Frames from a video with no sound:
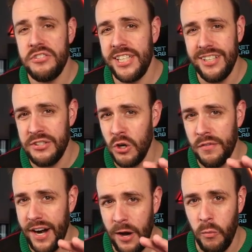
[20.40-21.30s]
deal is
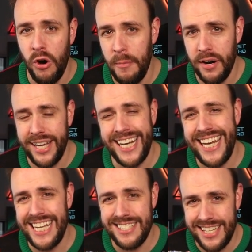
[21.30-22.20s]
over at Walmart, and it
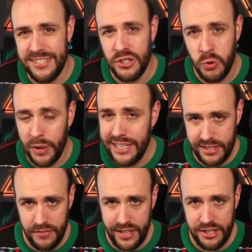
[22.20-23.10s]
is this
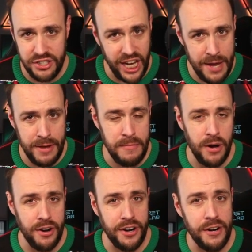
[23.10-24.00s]
27-inch gaming
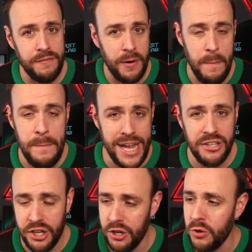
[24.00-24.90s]
monitor from
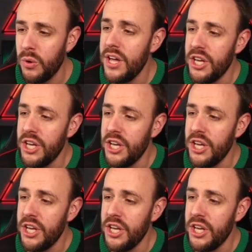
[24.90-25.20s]
BenQ.